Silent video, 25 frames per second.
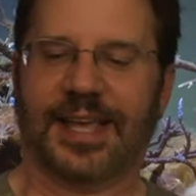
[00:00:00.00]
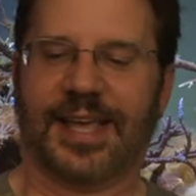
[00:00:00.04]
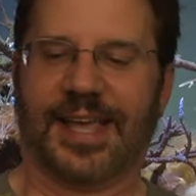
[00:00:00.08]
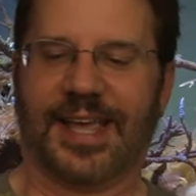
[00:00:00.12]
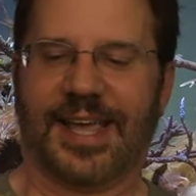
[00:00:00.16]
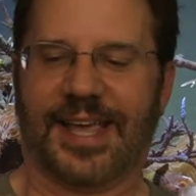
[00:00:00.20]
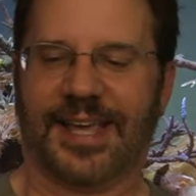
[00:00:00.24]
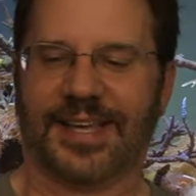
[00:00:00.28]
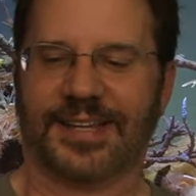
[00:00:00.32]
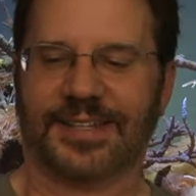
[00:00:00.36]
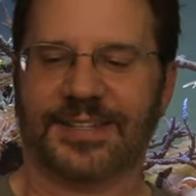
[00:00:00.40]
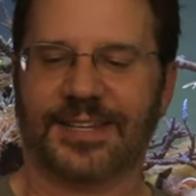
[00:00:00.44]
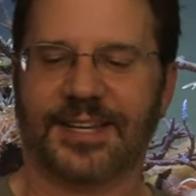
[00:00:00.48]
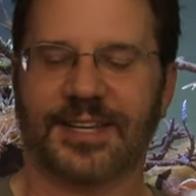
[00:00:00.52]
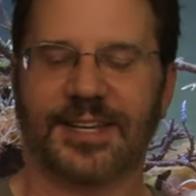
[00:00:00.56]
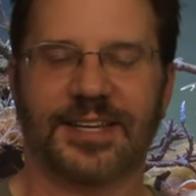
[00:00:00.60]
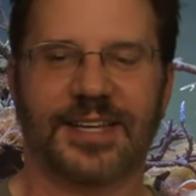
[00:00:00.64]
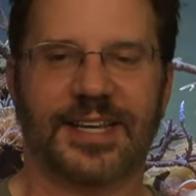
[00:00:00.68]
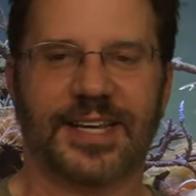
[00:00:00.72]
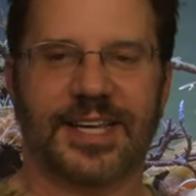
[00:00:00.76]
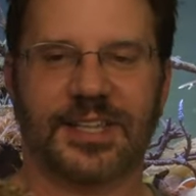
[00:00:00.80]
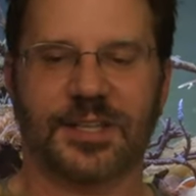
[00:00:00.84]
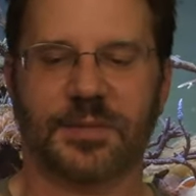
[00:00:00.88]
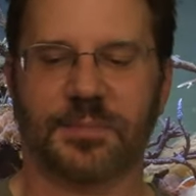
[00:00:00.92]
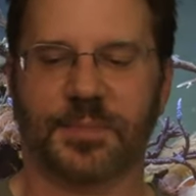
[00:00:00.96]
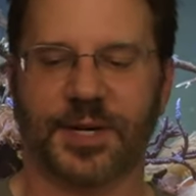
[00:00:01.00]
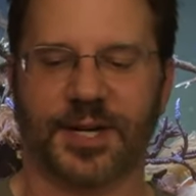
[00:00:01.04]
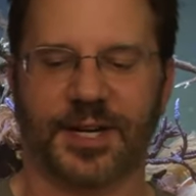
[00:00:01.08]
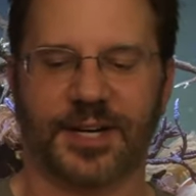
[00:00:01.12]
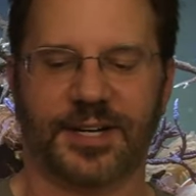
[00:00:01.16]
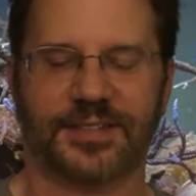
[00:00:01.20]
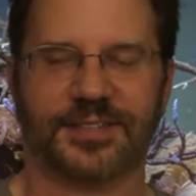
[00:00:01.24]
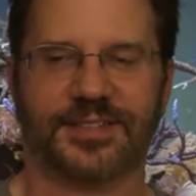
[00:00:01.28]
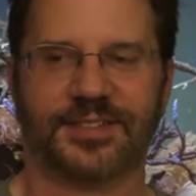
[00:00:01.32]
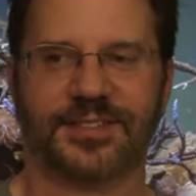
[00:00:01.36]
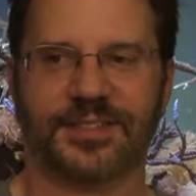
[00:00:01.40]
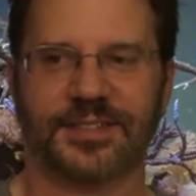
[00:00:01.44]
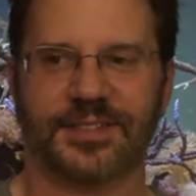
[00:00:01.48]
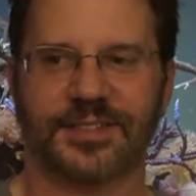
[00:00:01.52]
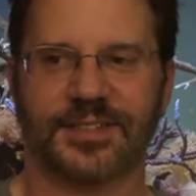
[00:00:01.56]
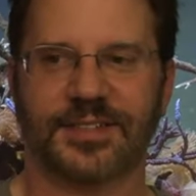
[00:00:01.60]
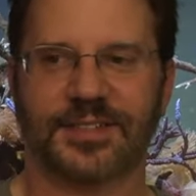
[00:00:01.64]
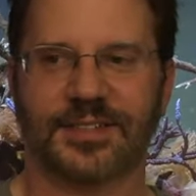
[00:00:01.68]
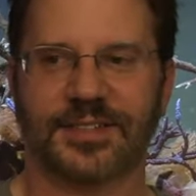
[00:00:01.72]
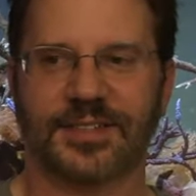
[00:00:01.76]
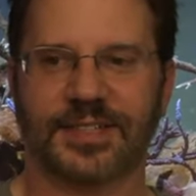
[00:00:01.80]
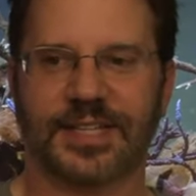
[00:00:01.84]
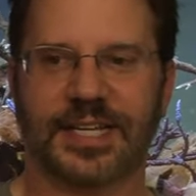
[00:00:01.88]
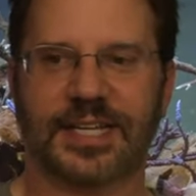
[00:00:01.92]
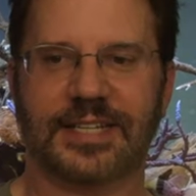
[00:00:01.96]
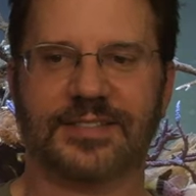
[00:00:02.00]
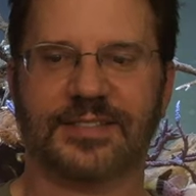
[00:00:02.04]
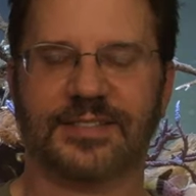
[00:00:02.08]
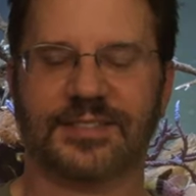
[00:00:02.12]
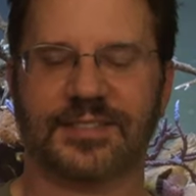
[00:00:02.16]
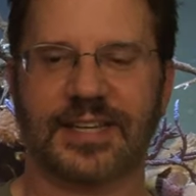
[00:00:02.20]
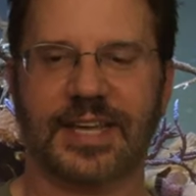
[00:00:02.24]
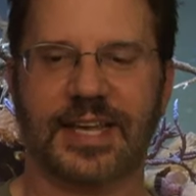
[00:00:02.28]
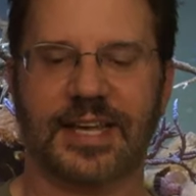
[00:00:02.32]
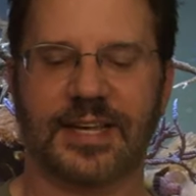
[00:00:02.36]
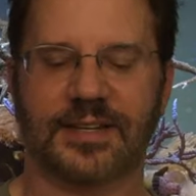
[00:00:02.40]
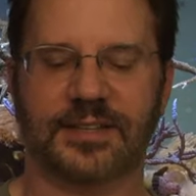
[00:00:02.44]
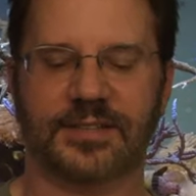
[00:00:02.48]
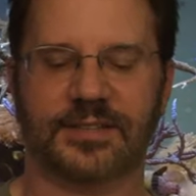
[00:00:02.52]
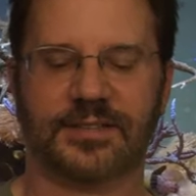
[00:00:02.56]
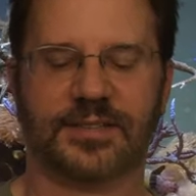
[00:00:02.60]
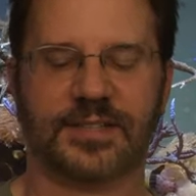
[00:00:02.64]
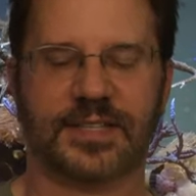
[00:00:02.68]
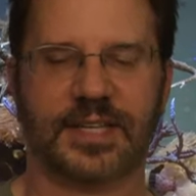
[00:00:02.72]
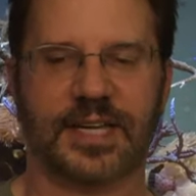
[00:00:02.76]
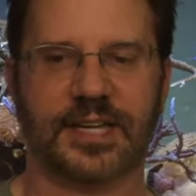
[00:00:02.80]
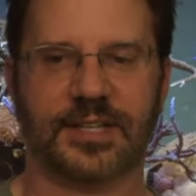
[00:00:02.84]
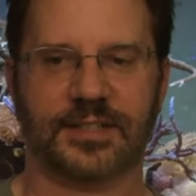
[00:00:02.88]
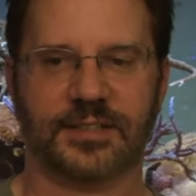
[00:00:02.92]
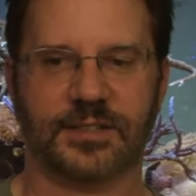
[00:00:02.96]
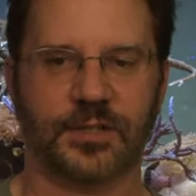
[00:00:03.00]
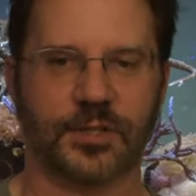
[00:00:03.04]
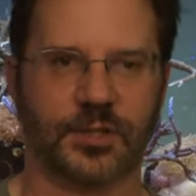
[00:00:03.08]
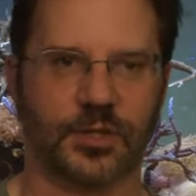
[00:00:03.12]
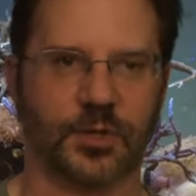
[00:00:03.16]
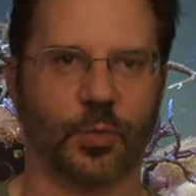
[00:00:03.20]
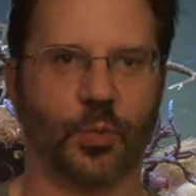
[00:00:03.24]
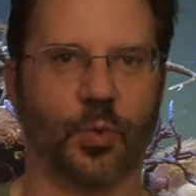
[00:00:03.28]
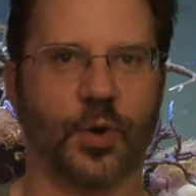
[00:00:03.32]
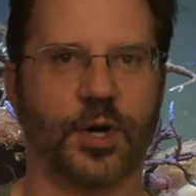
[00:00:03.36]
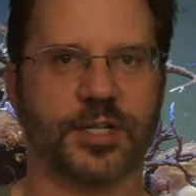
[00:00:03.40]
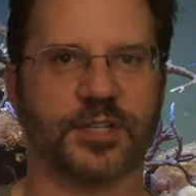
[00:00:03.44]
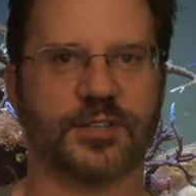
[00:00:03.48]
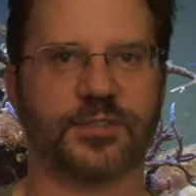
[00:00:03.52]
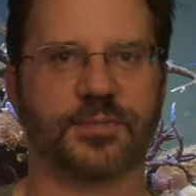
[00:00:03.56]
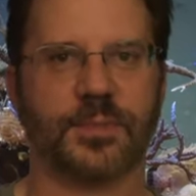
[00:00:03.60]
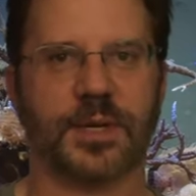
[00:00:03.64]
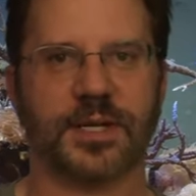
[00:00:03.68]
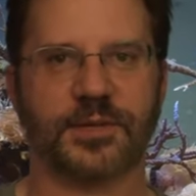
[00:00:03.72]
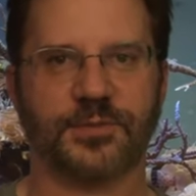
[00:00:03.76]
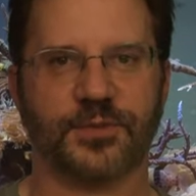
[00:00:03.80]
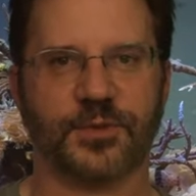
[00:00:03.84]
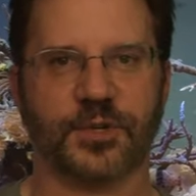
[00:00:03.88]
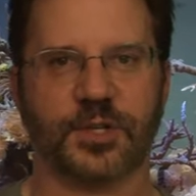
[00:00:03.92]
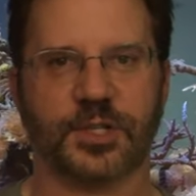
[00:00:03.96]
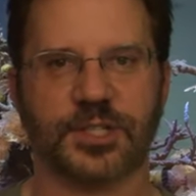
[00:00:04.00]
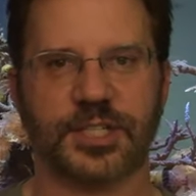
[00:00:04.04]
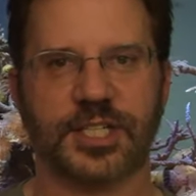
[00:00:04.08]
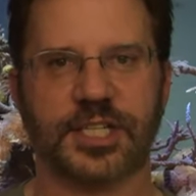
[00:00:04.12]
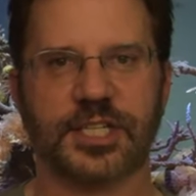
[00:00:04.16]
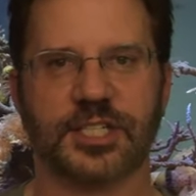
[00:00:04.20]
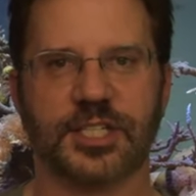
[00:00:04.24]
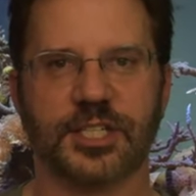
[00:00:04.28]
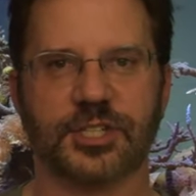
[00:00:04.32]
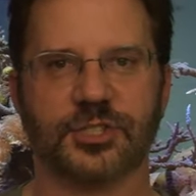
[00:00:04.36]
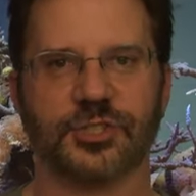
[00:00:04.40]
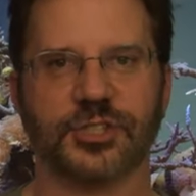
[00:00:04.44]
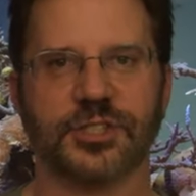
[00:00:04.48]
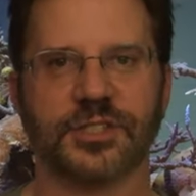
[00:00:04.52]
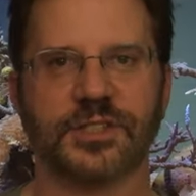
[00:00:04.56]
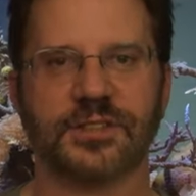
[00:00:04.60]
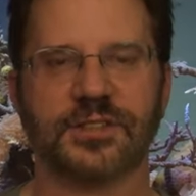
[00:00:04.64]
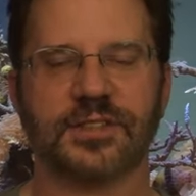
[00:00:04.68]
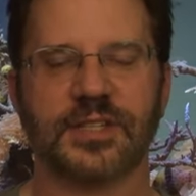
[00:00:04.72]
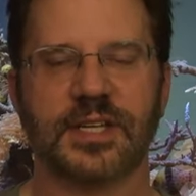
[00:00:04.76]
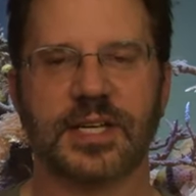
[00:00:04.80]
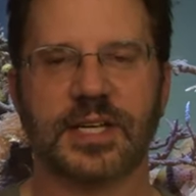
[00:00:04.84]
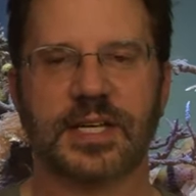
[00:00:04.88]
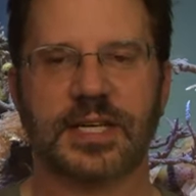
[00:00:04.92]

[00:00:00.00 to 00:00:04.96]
and in the box it says that the one is meant for cleaning dishes,